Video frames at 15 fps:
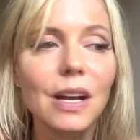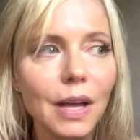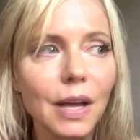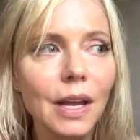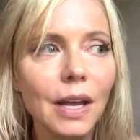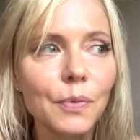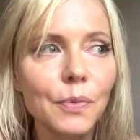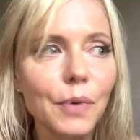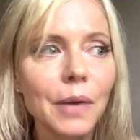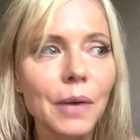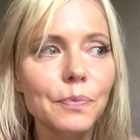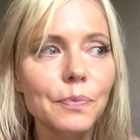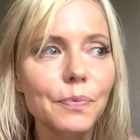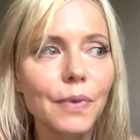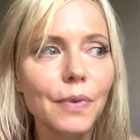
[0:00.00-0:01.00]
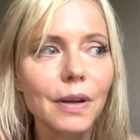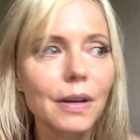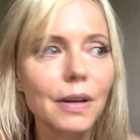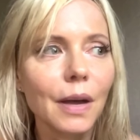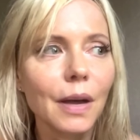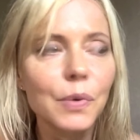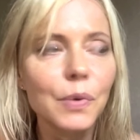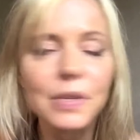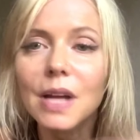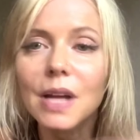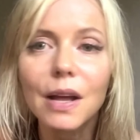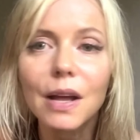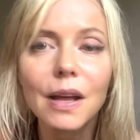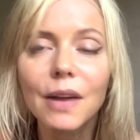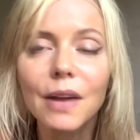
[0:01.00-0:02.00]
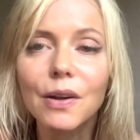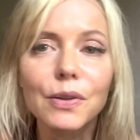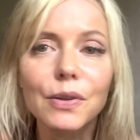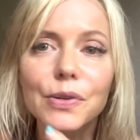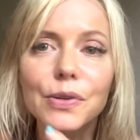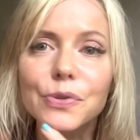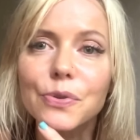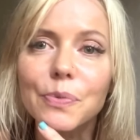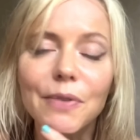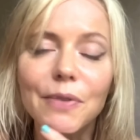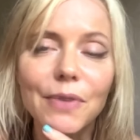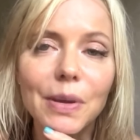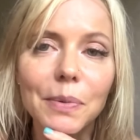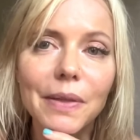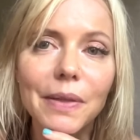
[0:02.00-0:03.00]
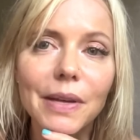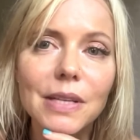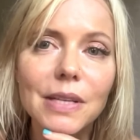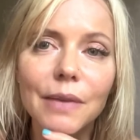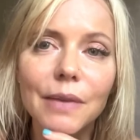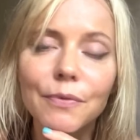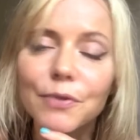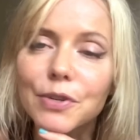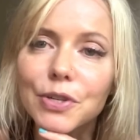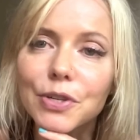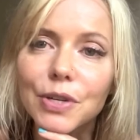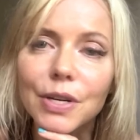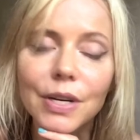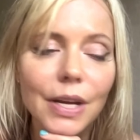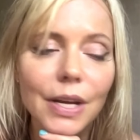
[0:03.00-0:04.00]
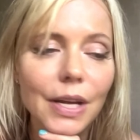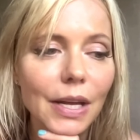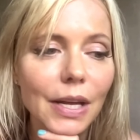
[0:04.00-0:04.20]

I was not at all close with my family at that time, for sure.